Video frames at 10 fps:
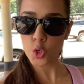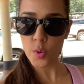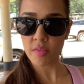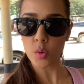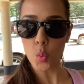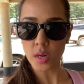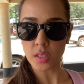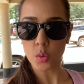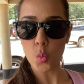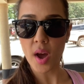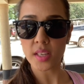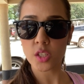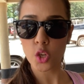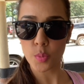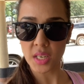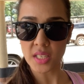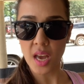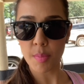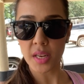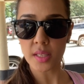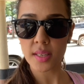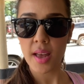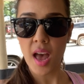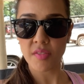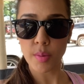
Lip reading: you ever wonder why so many diabetics have